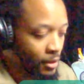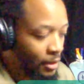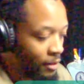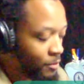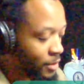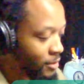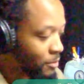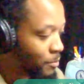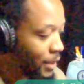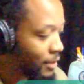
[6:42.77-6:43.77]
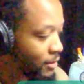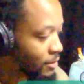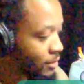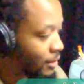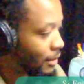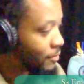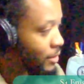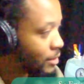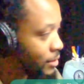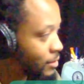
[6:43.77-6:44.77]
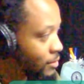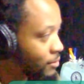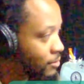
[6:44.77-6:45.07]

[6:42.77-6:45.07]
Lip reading: I've been debating having this